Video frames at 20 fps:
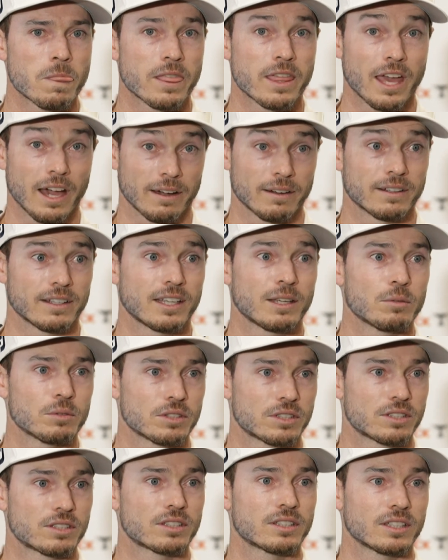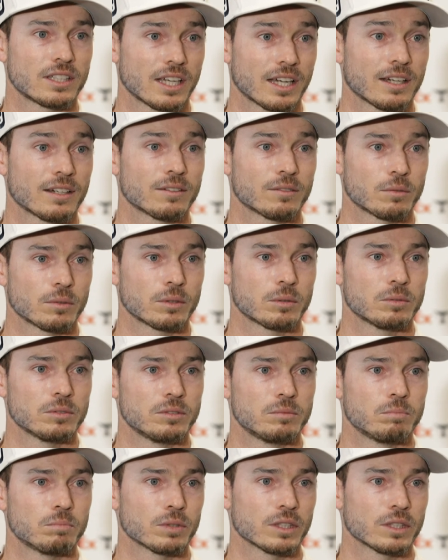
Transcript: Yeah, he was, yeah, we would